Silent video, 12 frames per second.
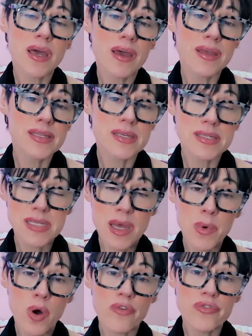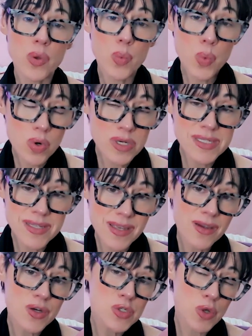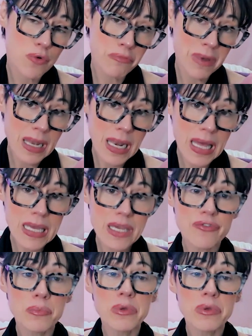had some of the worst years of my life